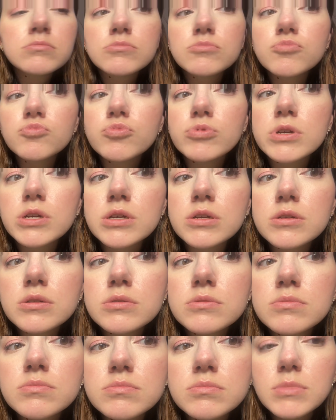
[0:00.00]
weird.
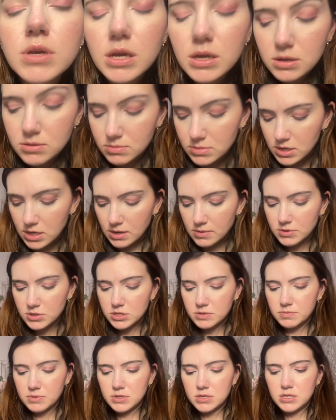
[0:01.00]
And I
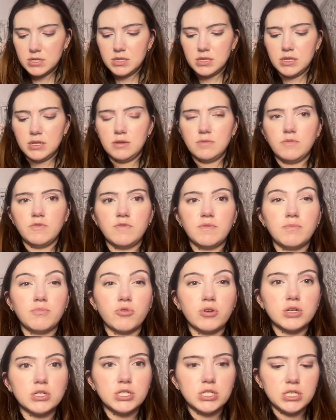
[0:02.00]
just blended it in with a
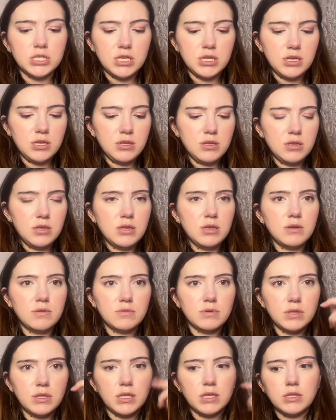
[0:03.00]
brush today.
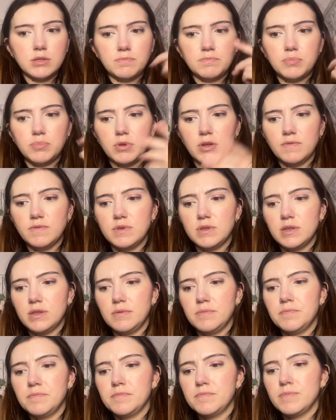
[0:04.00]
Really like buffed it
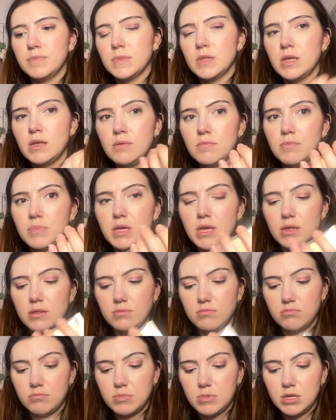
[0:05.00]
in. But yeah,
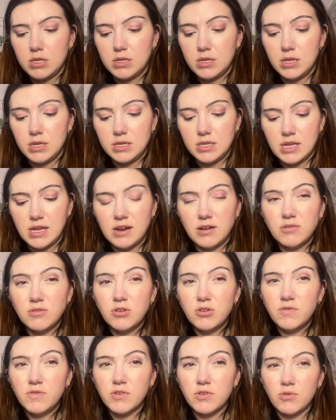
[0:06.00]
it's nice. I don't
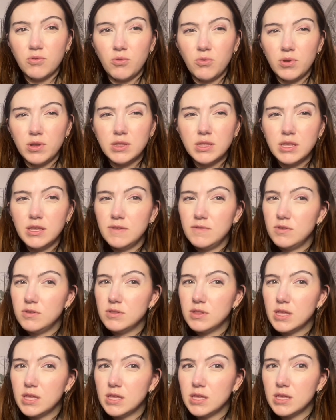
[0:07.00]
know if you're oily if
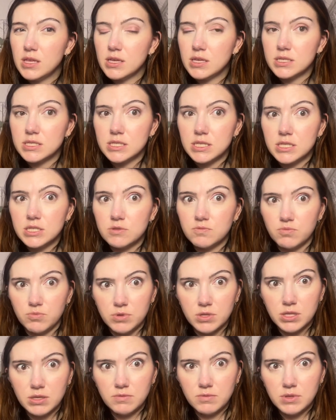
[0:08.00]
you'd like it, because it is
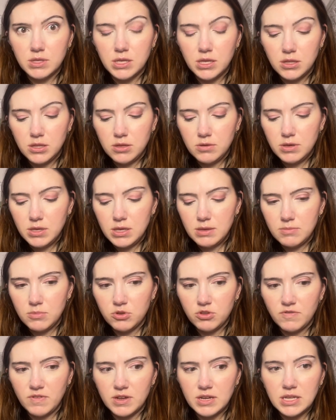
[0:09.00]
really glowy.
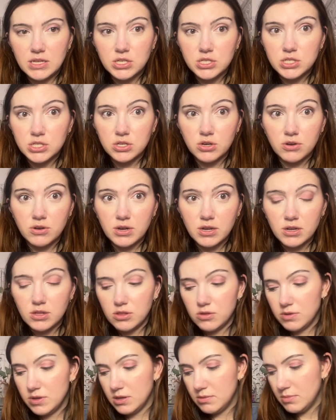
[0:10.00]
Most foundations are not
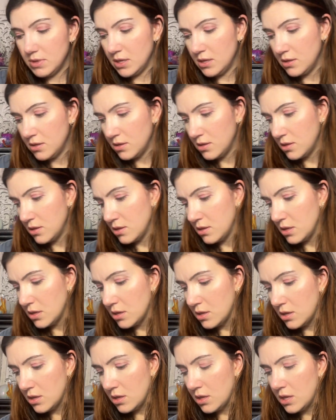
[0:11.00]
glowy on me.
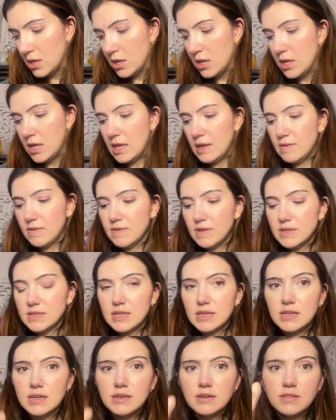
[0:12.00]
Even if they
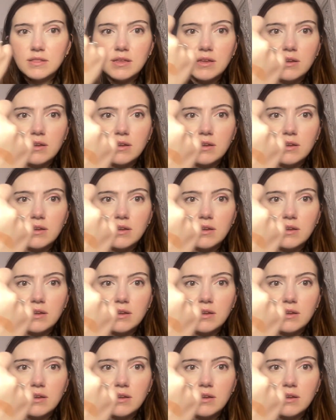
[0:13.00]
say it, they